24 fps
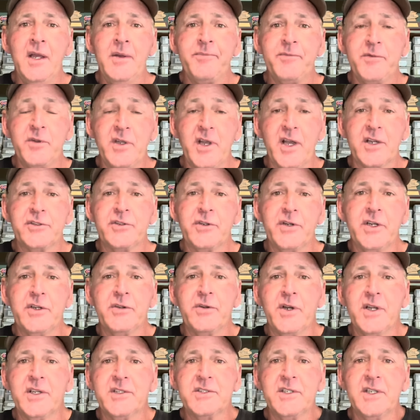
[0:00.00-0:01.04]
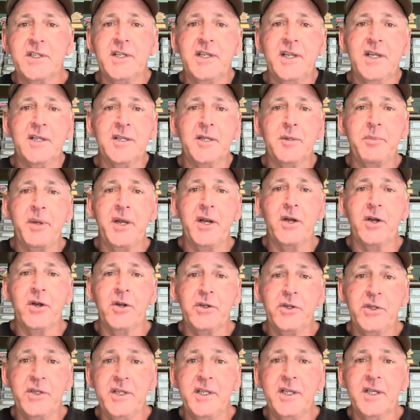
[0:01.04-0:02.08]
If you guys are interested in getting a pair,
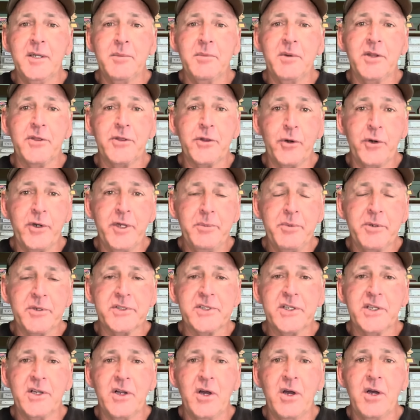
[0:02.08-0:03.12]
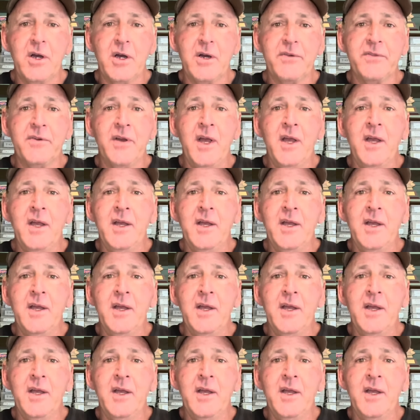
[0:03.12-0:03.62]
you can get them at 30% off